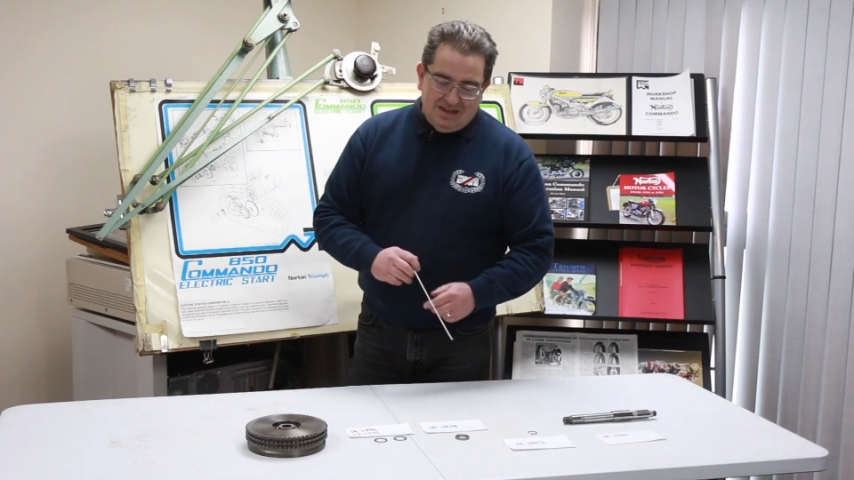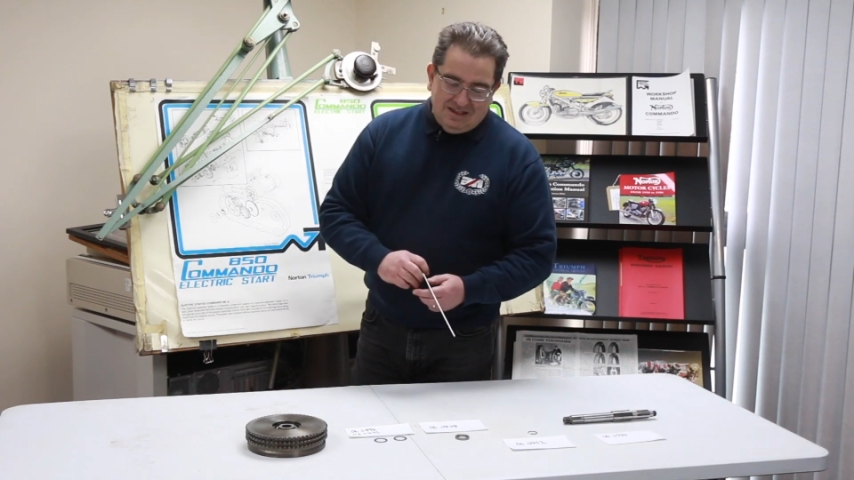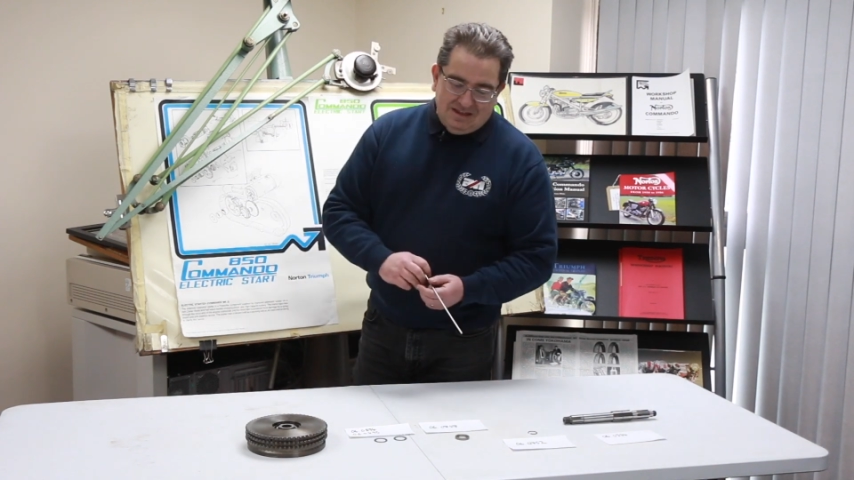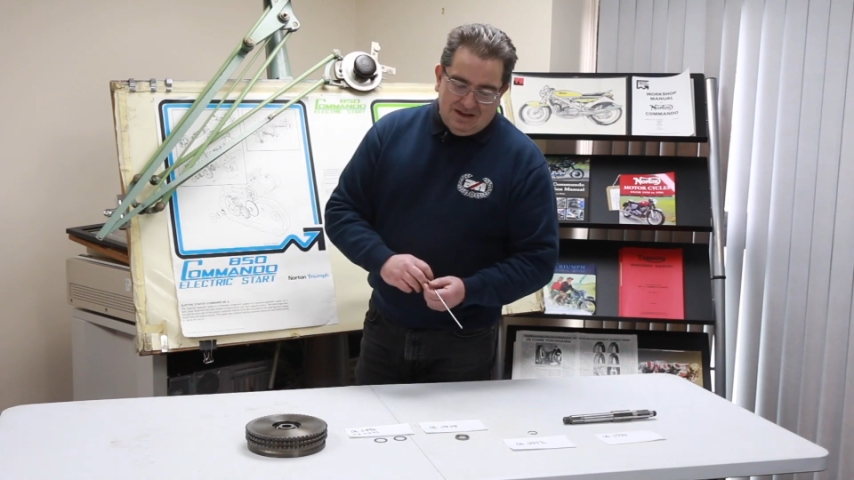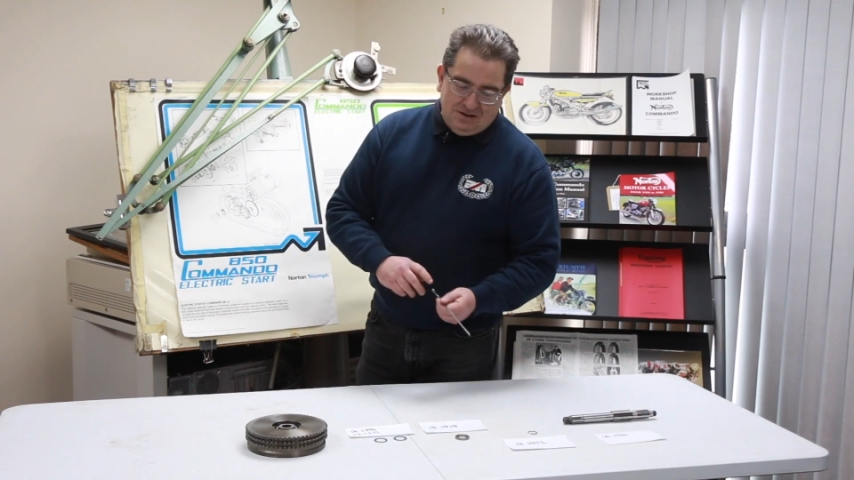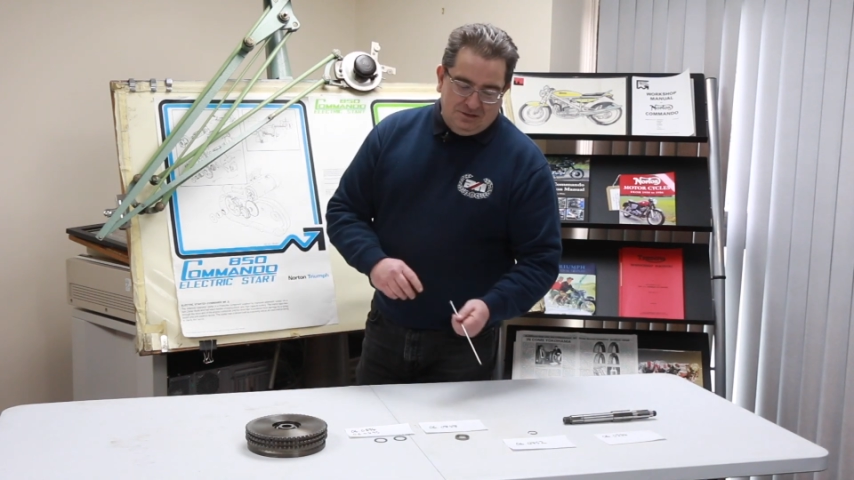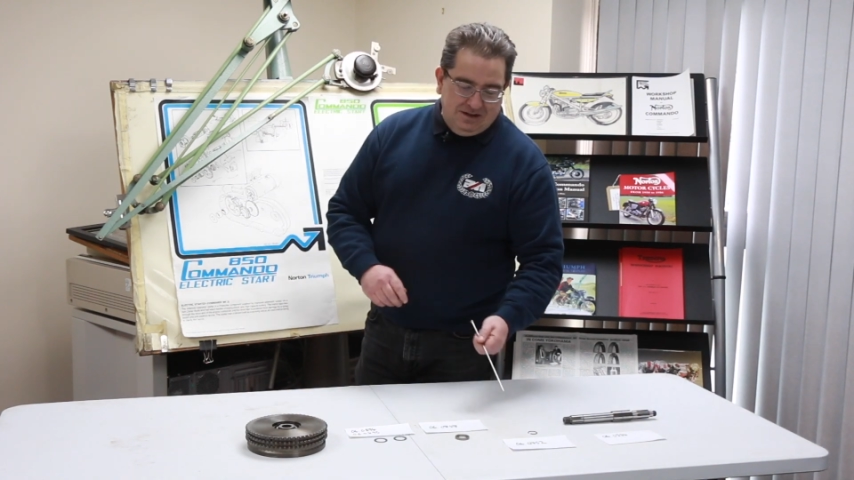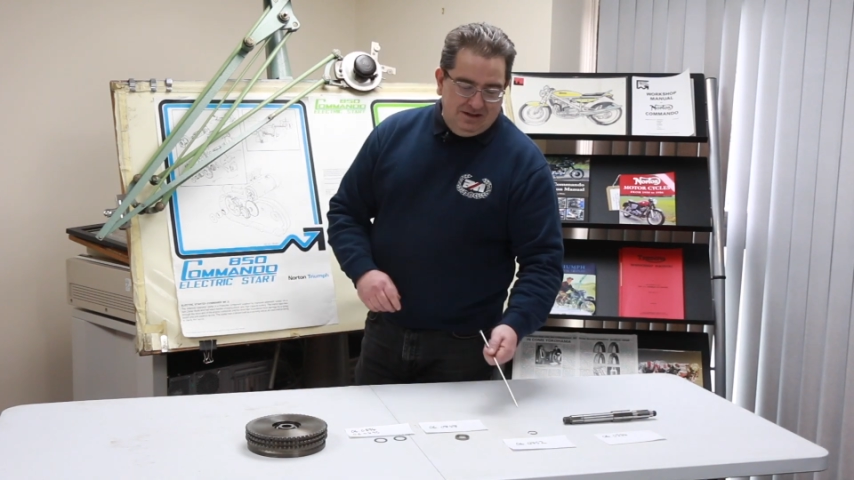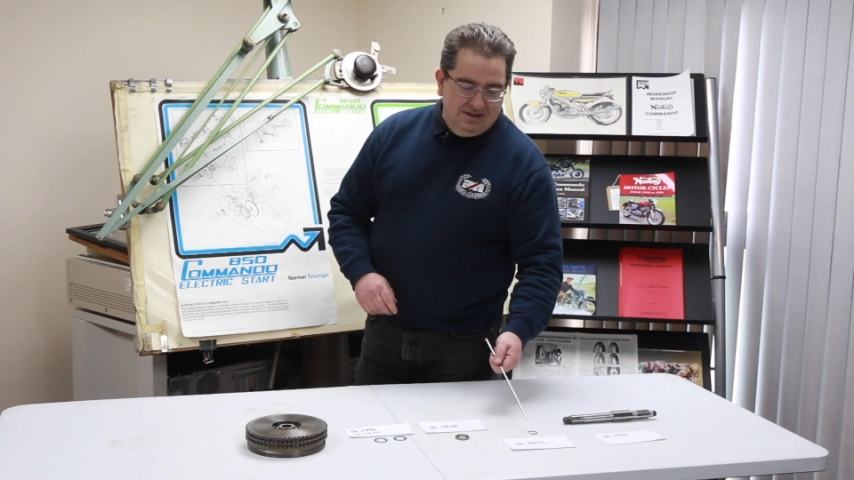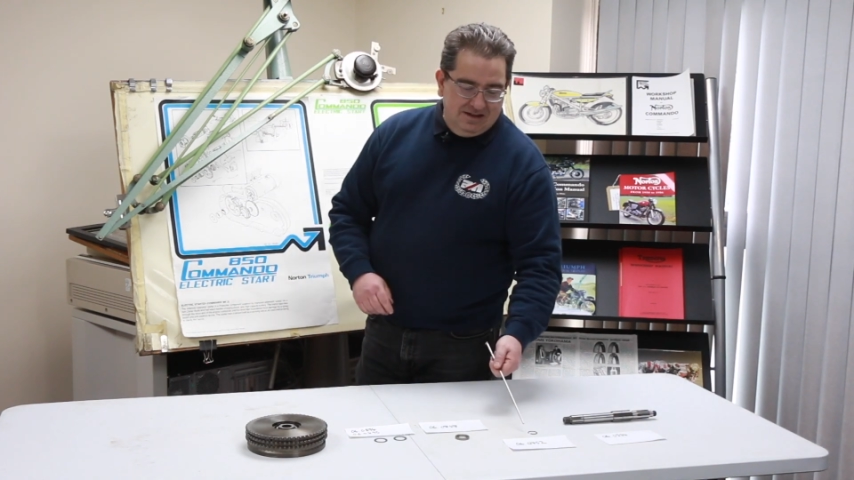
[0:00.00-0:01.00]
The other
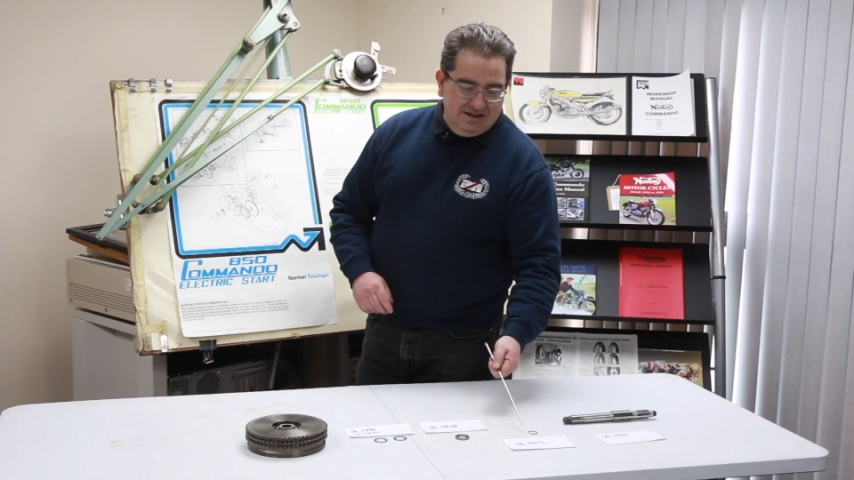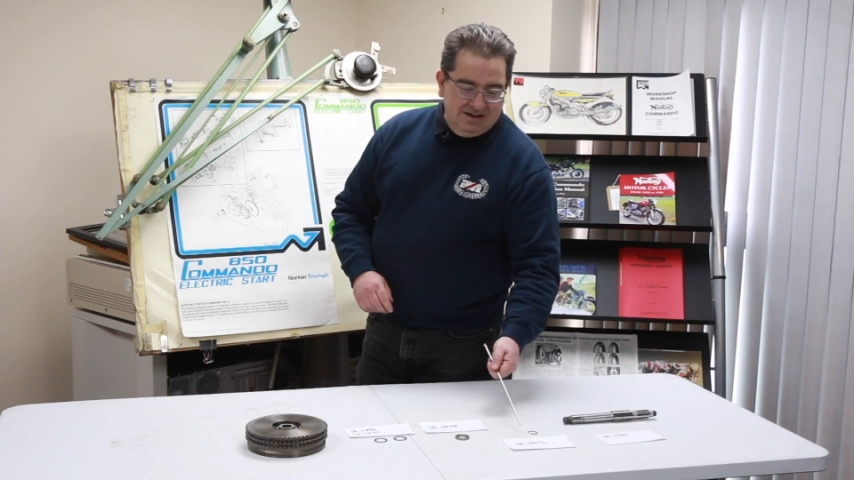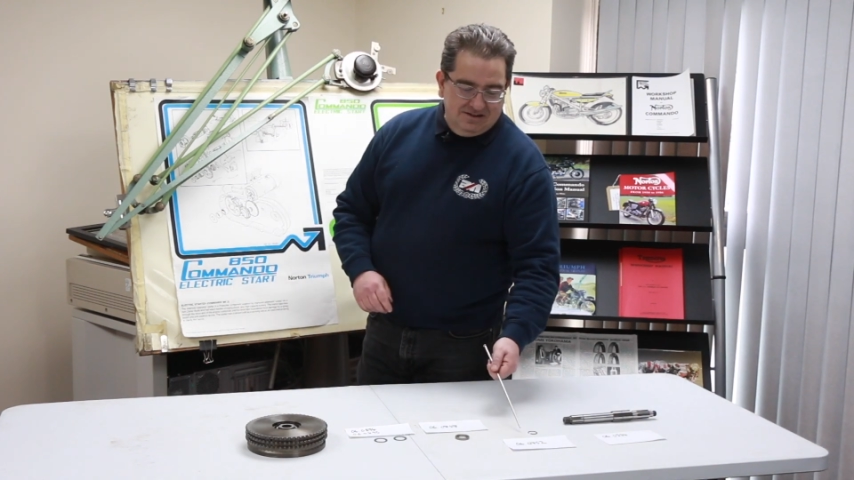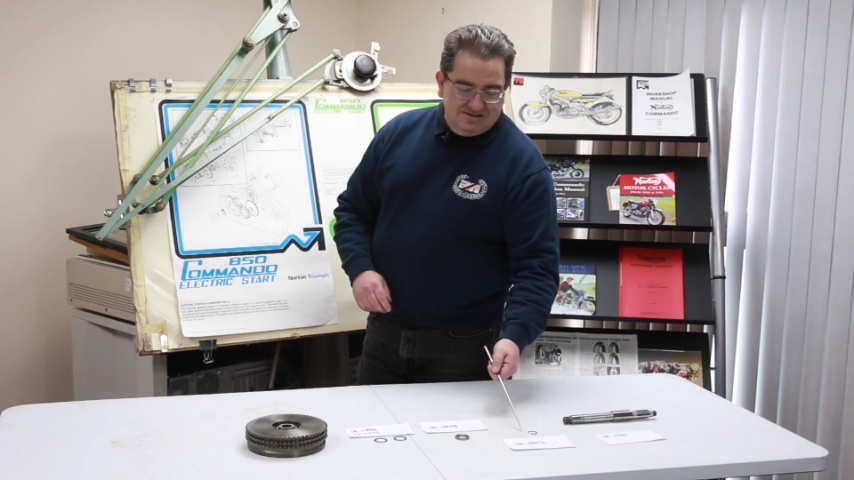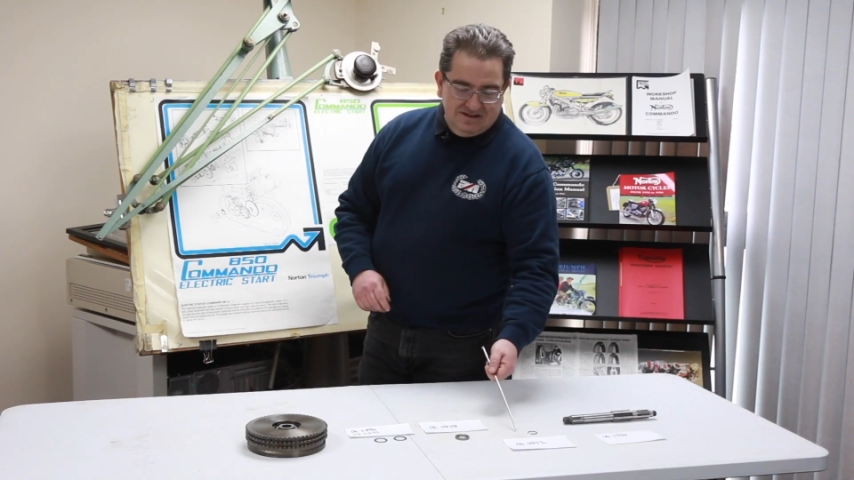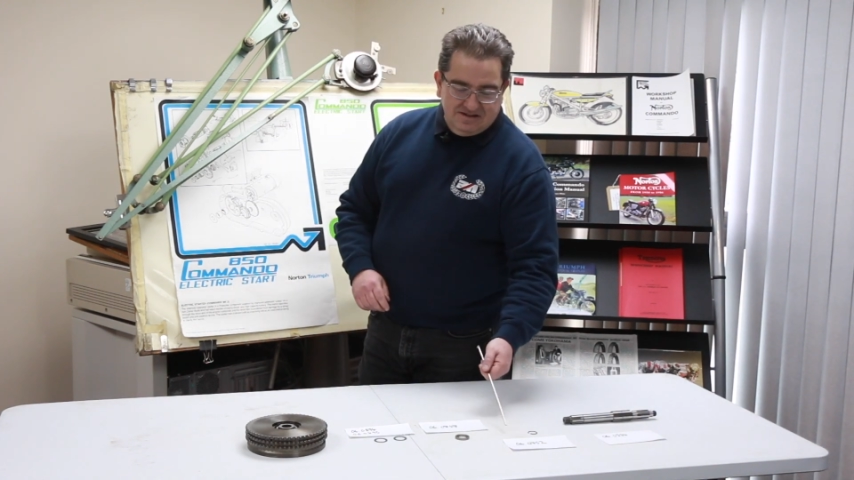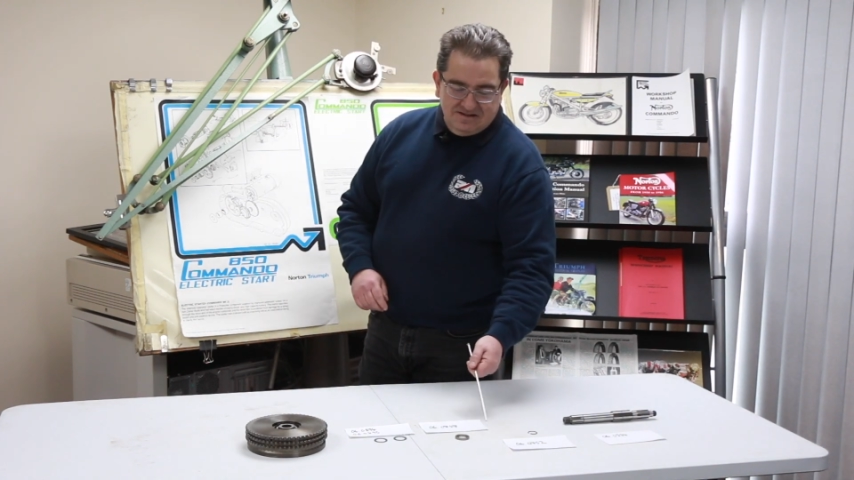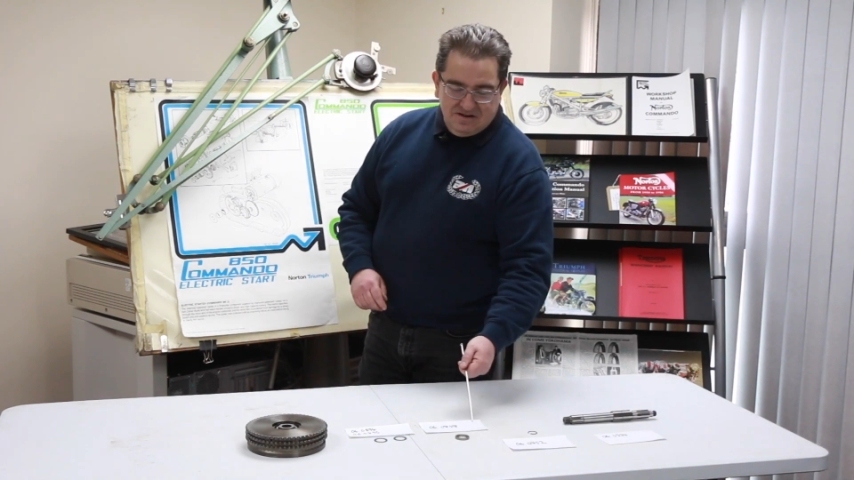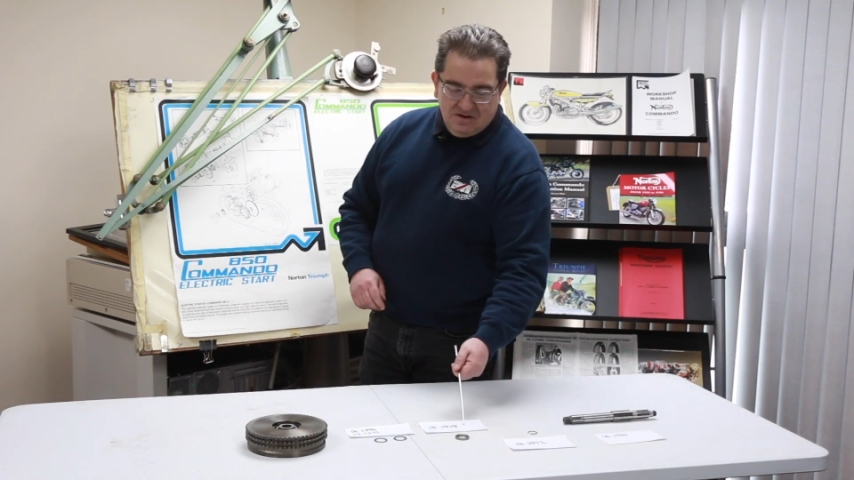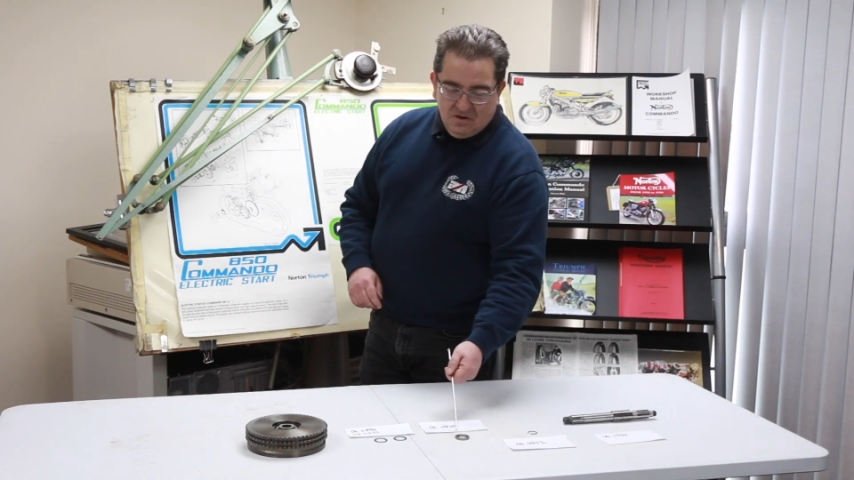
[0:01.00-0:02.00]
thing is that